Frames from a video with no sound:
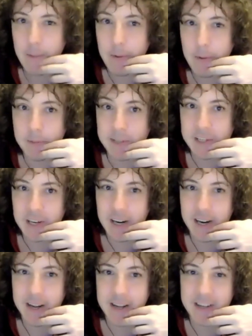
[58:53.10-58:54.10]
it'll be
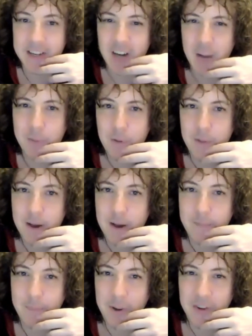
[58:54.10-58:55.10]
Sky, because Sky brought back
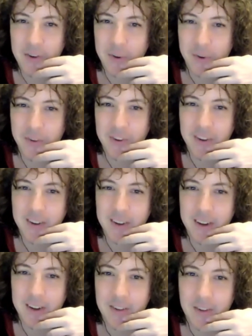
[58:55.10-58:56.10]
Buzzcocks, didn't
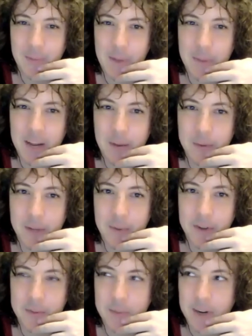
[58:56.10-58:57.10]
they? So maybe they'll be the
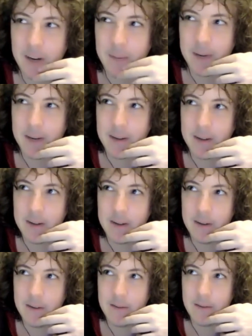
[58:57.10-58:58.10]
ones bringing it back.
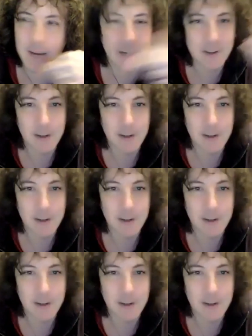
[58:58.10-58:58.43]
I don't know.